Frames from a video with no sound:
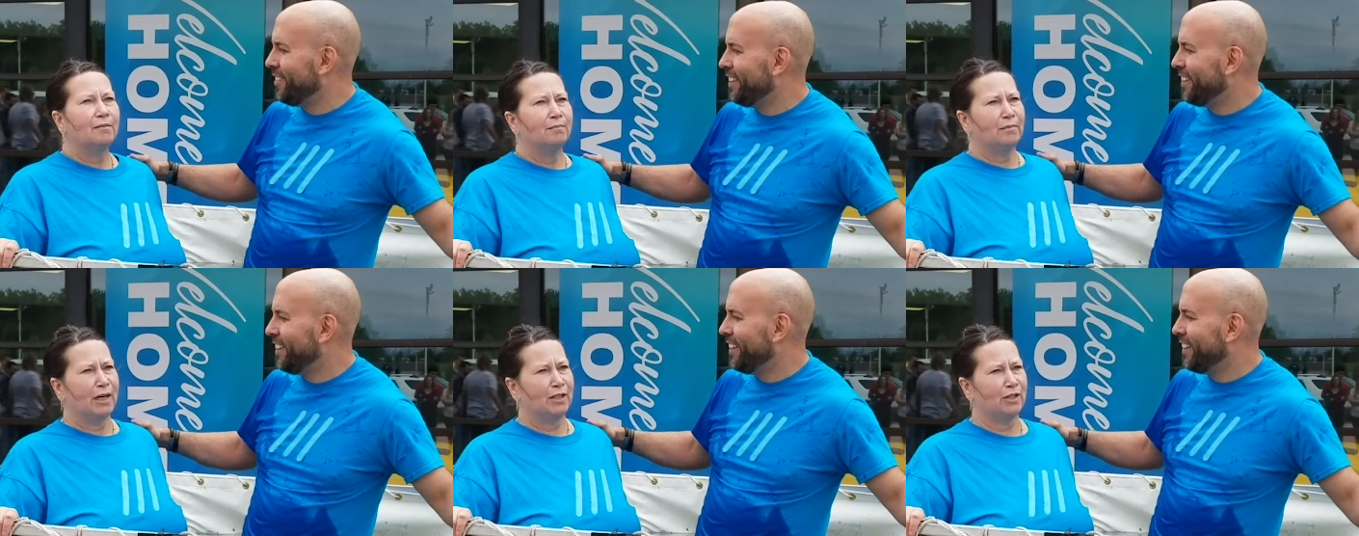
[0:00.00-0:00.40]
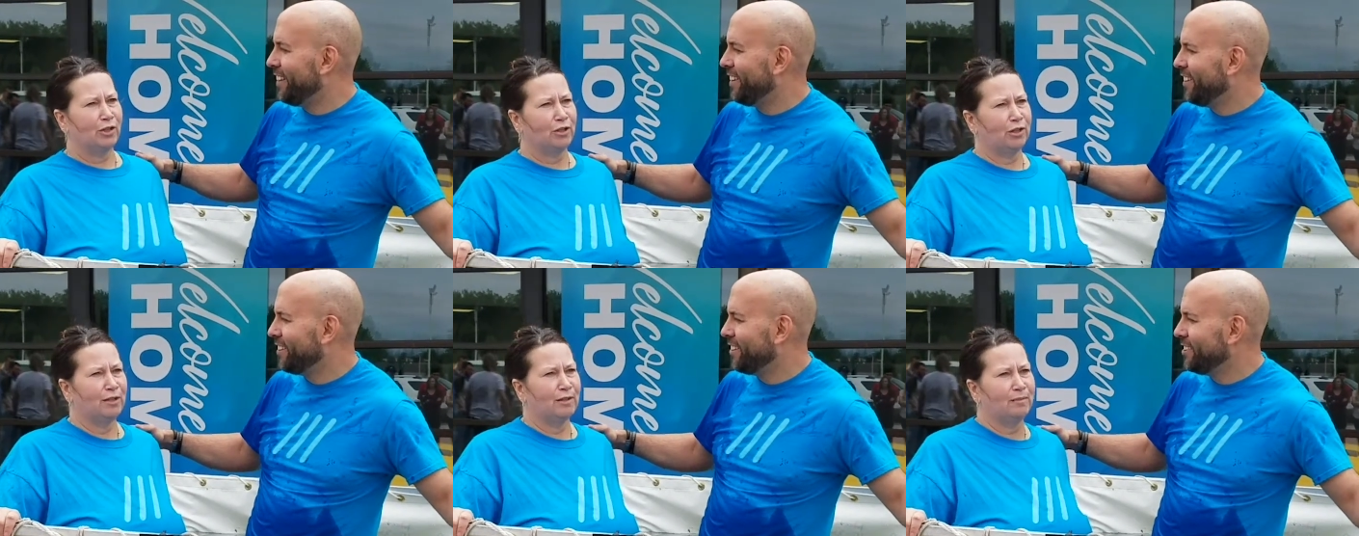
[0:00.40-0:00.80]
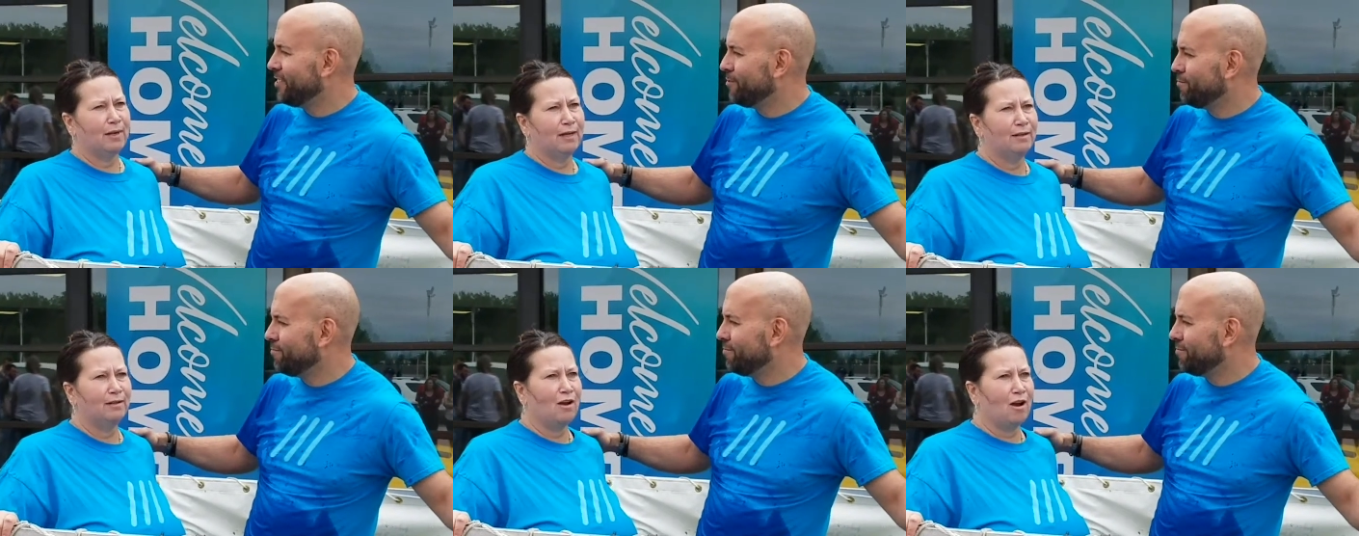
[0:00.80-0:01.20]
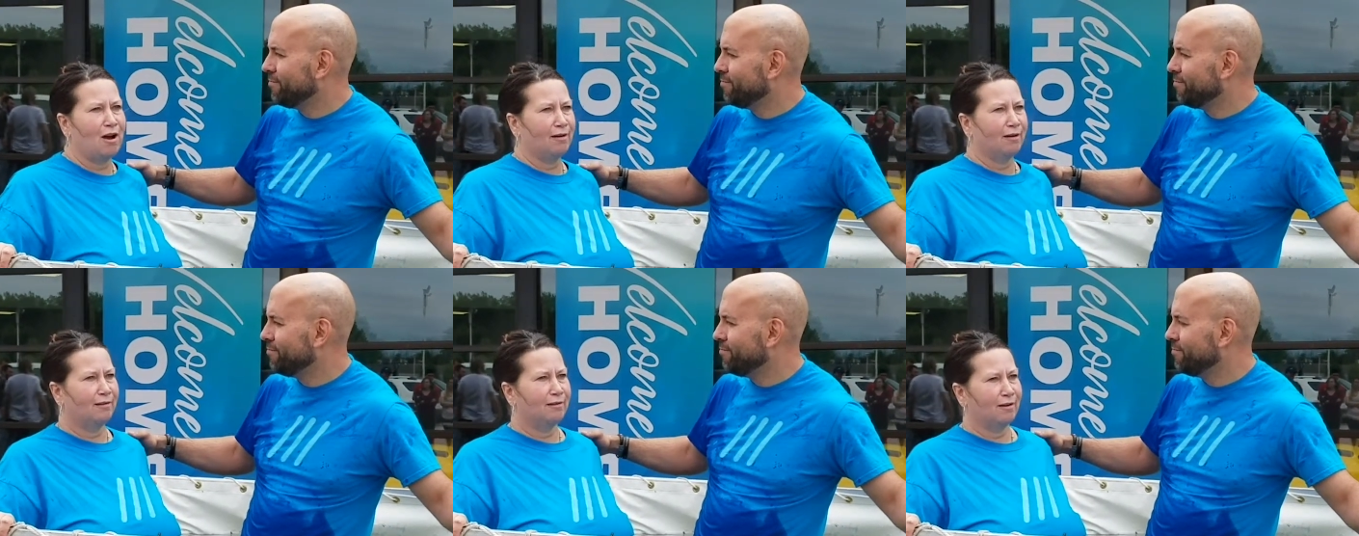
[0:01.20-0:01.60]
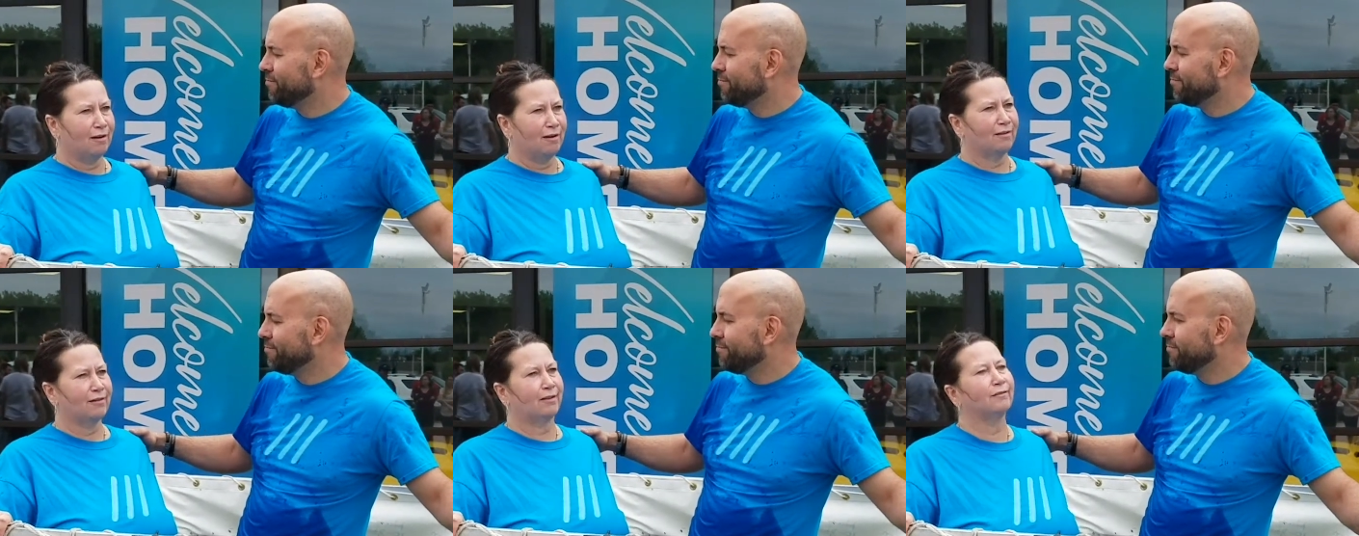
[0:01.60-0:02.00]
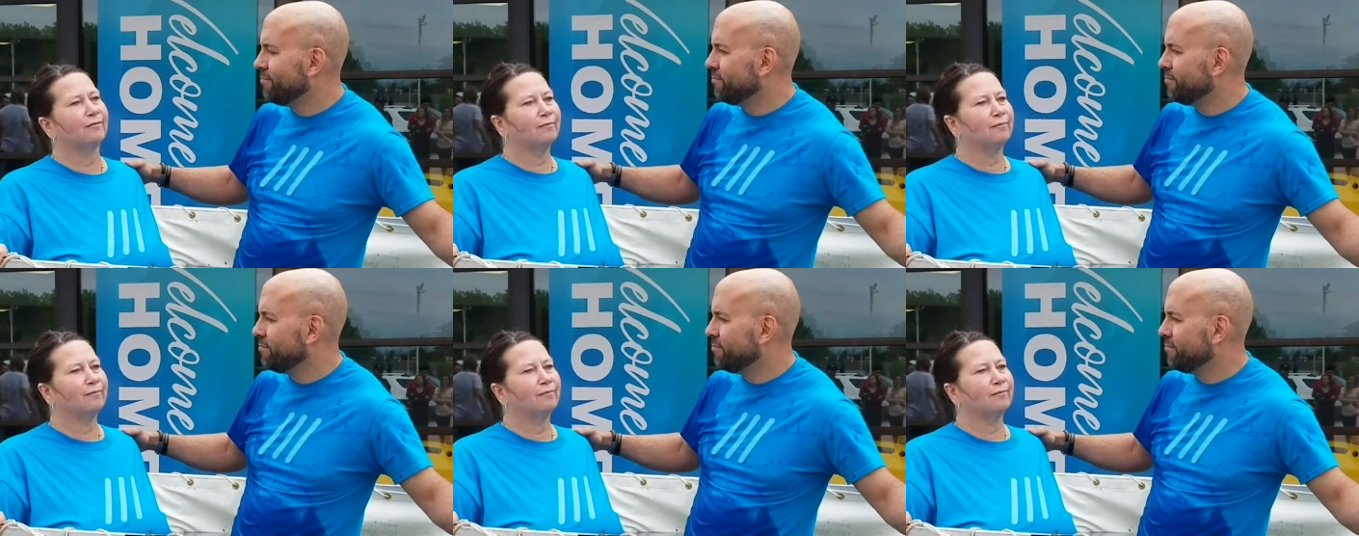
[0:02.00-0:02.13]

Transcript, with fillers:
Speaker 1: my journey's been long and dark.